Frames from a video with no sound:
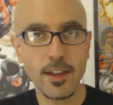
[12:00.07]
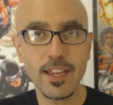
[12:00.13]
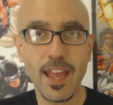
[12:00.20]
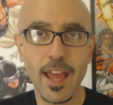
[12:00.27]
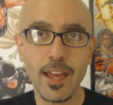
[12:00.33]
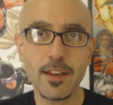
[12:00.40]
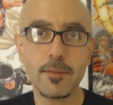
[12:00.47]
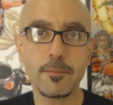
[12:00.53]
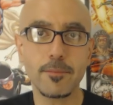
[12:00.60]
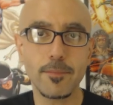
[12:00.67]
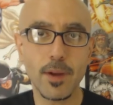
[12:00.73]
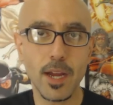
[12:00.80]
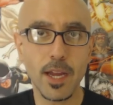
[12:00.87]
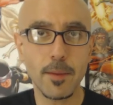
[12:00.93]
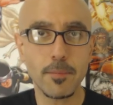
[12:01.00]
again,
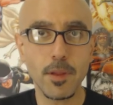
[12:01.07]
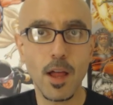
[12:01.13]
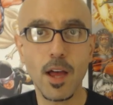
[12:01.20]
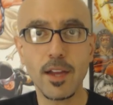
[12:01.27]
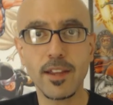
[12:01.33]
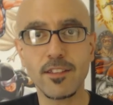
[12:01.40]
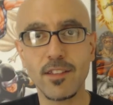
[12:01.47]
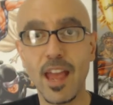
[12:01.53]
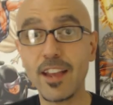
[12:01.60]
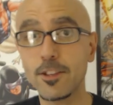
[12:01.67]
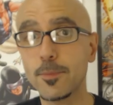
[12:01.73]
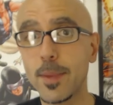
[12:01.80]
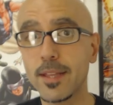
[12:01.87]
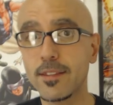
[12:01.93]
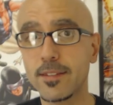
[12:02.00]
my blog is
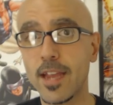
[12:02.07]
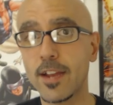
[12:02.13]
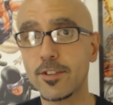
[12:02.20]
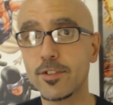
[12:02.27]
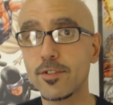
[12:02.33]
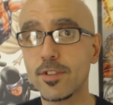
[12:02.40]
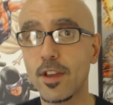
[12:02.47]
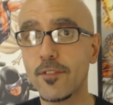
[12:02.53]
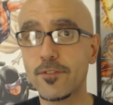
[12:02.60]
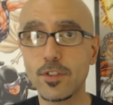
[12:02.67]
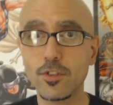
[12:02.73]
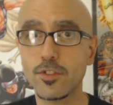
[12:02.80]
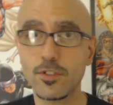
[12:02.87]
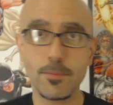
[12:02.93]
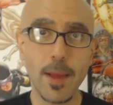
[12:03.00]

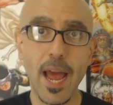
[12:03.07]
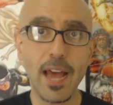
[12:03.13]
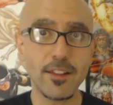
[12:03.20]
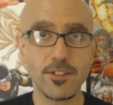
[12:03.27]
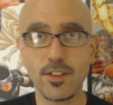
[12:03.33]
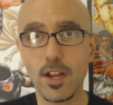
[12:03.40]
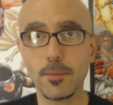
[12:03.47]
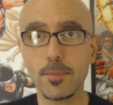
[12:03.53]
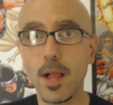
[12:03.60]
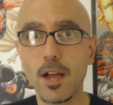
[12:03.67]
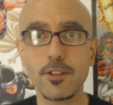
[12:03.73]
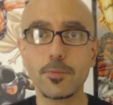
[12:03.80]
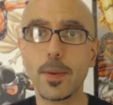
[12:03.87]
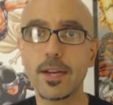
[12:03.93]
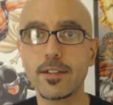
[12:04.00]

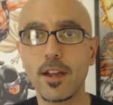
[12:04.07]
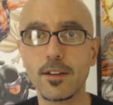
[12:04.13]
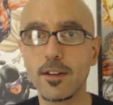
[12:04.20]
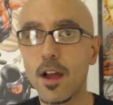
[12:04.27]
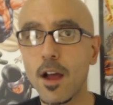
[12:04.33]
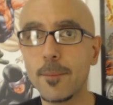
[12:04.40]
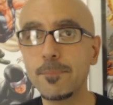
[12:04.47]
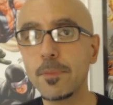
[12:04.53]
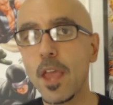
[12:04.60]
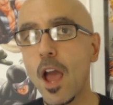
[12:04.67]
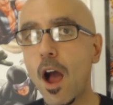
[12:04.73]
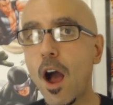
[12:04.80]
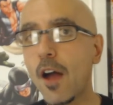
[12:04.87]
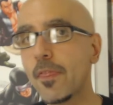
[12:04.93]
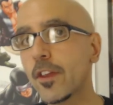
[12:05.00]
xmenstatuesoffuturepast.blogspot.com.
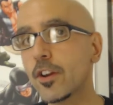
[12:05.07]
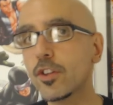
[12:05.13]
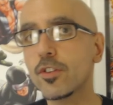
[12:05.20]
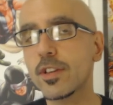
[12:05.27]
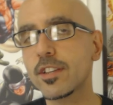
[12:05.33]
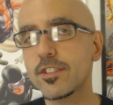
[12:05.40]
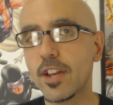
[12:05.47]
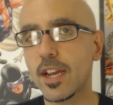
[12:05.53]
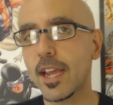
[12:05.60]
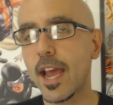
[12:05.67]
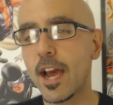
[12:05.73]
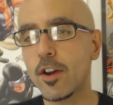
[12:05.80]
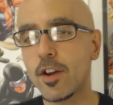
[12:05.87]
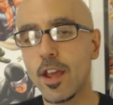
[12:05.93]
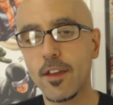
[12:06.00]
On there, you can check
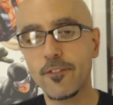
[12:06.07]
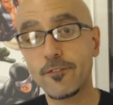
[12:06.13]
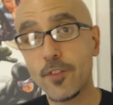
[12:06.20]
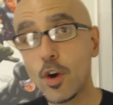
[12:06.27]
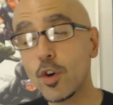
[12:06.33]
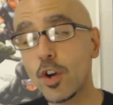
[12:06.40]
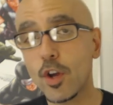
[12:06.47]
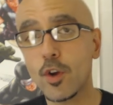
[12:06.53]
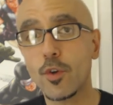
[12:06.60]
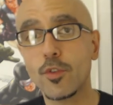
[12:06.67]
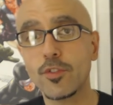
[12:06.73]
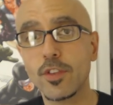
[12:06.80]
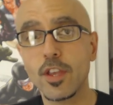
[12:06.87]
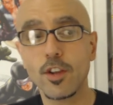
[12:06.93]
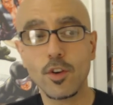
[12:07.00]
out
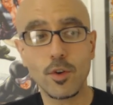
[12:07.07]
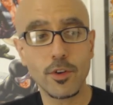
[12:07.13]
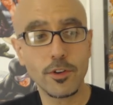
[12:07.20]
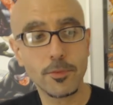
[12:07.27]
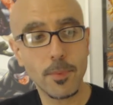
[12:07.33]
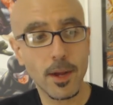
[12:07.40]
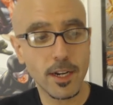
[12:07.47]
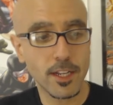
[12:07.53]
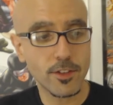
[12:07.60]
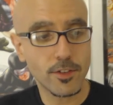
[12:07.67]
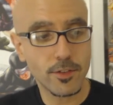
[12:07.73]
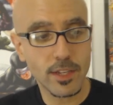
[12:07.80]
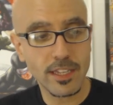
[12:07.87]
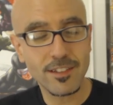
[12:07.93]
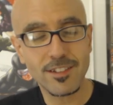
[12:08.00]
photos corresponding
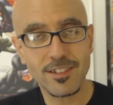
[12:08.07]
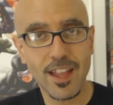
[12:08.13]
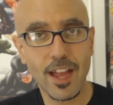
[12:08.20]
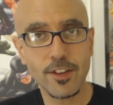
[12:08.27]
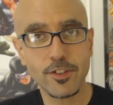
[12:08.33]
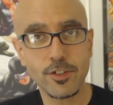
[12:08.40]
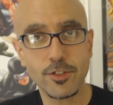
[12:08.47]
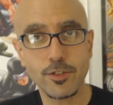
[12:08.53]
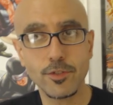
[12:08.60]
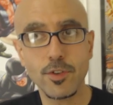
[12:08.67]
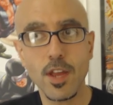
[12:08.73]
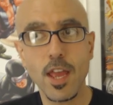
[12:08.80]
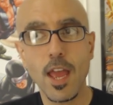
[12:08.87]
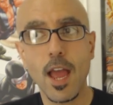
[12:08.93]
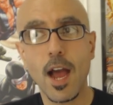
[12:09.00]
to each statue
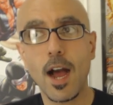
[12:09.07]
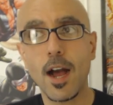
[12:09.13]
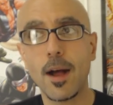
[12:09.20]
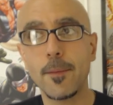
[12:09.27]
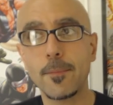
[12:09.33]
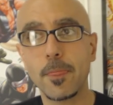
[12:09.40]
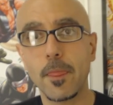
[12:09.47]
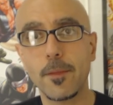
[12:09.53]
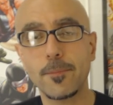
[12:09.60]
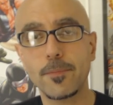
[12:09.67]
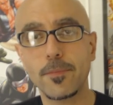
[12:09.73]
and